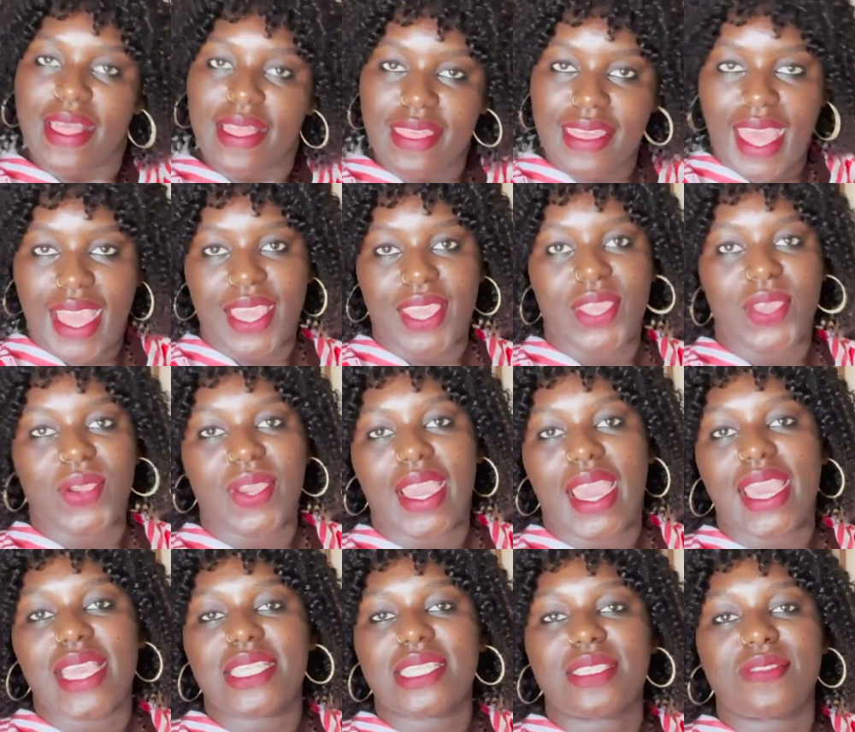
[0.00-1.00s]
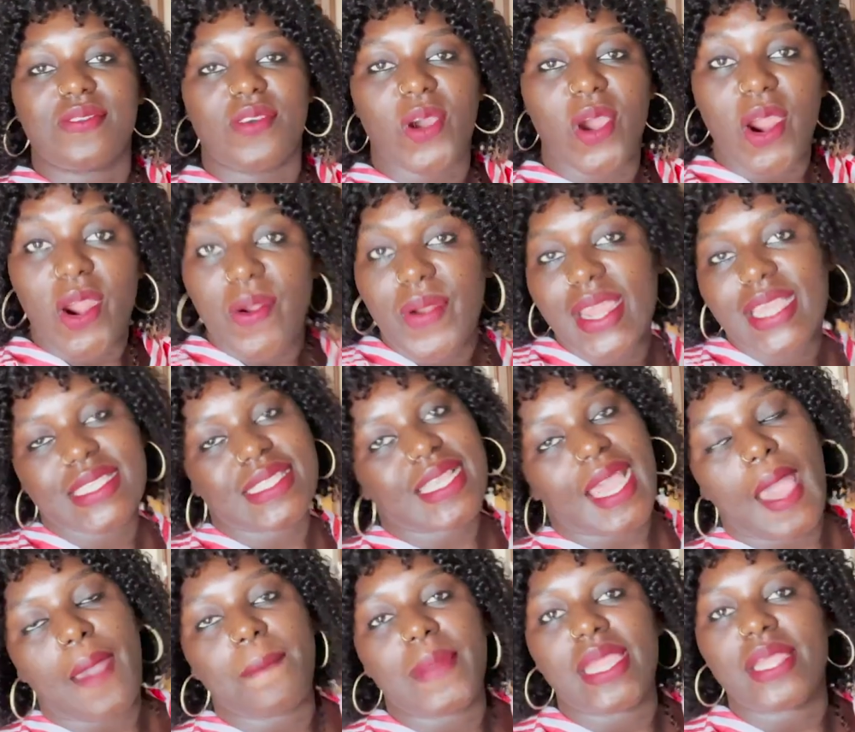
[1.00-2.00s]
thank you guys for always
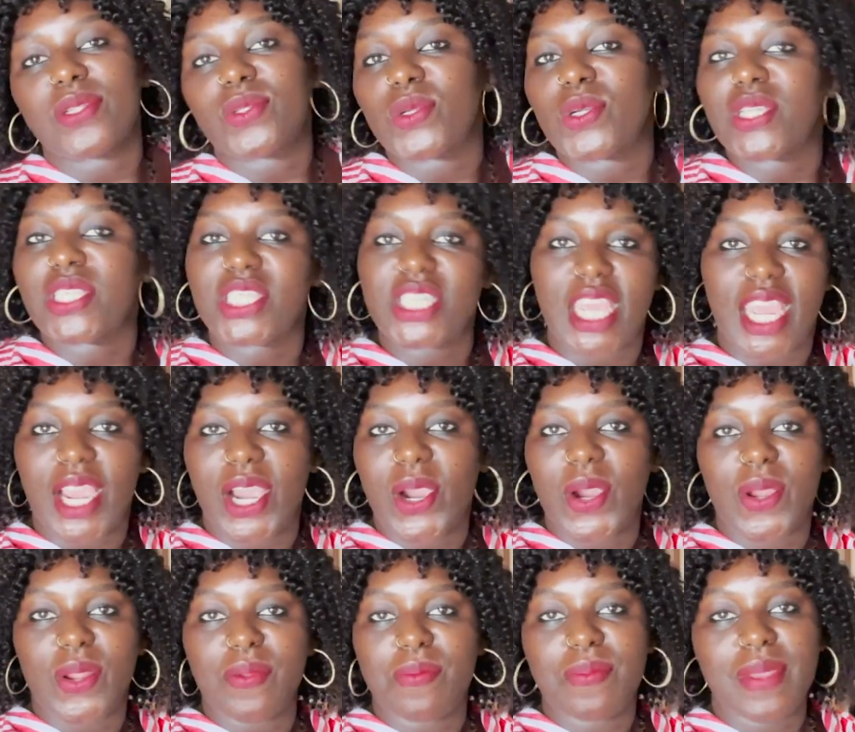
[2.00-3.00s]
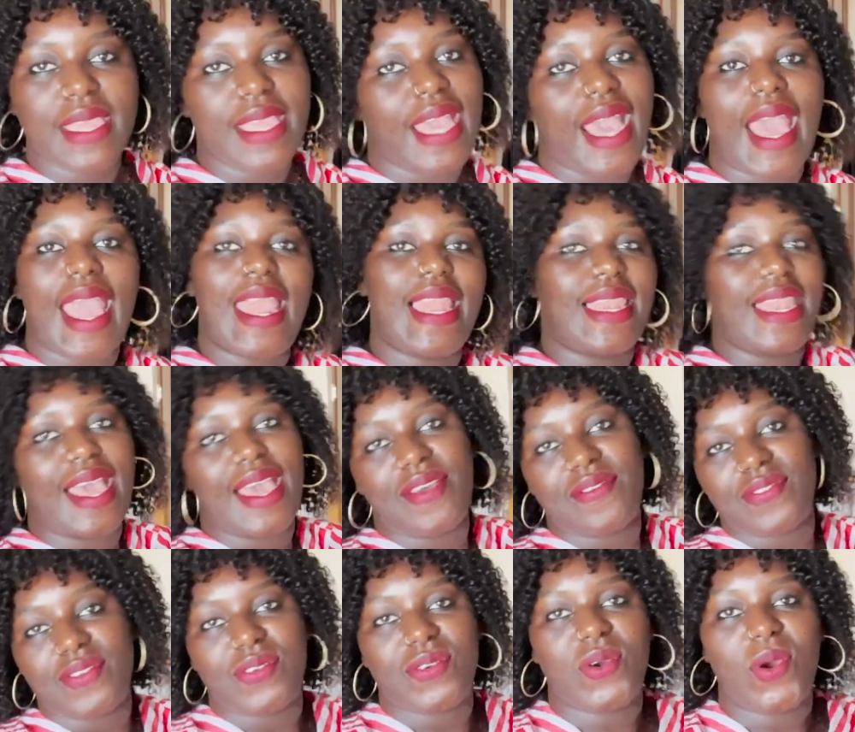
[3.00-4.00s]
coming to check on me. I
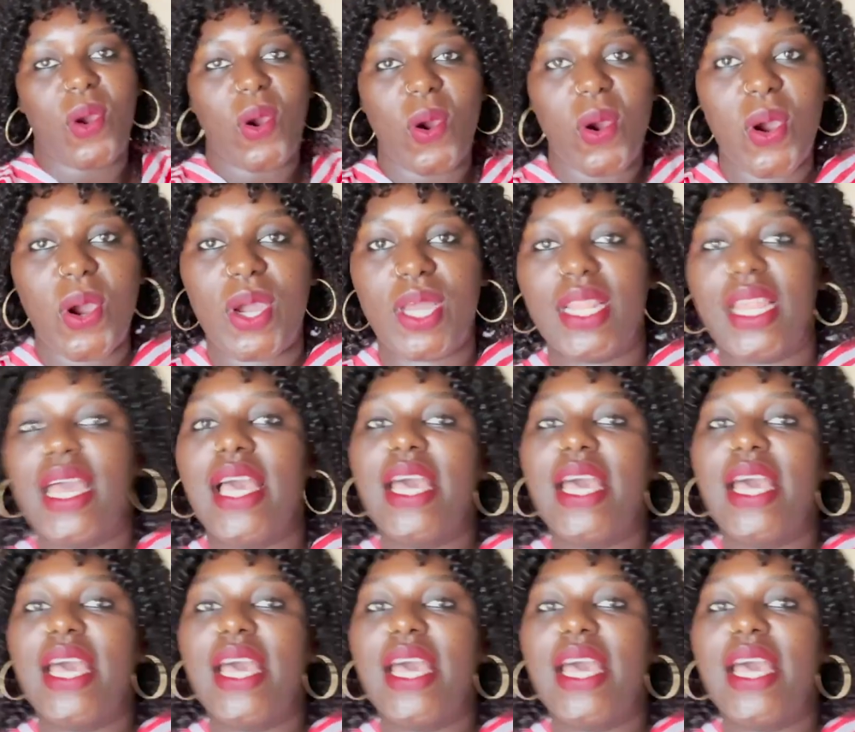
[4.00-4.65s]
love you all.